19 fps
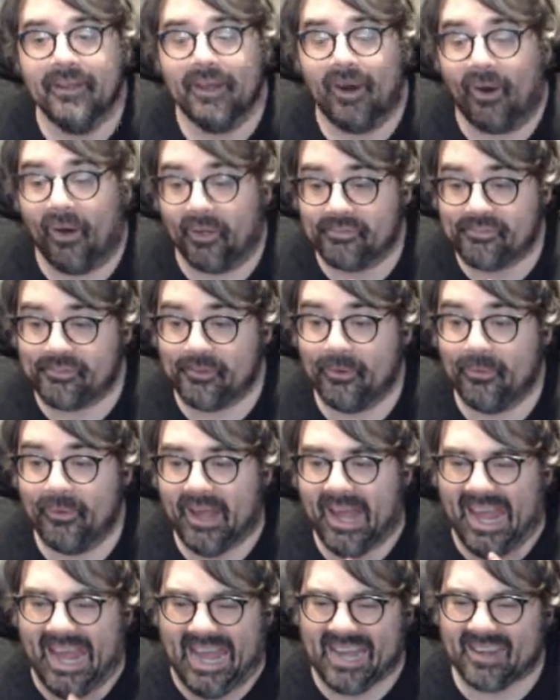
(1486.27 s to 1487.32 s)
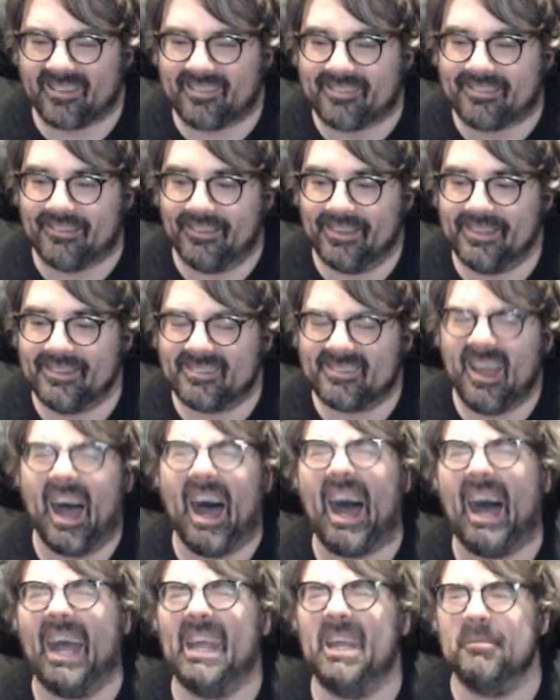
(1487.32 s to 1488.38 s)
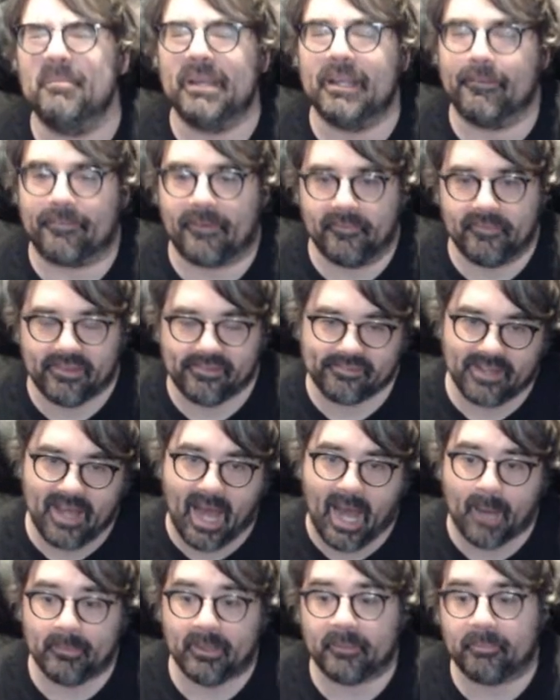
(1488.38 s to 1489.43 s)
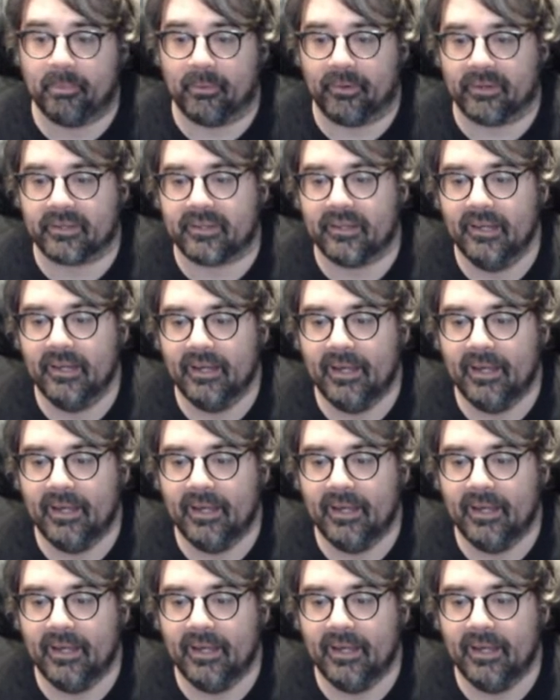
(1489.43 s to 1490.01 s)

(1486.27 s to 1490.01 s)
Also, excellent timing for this comic book.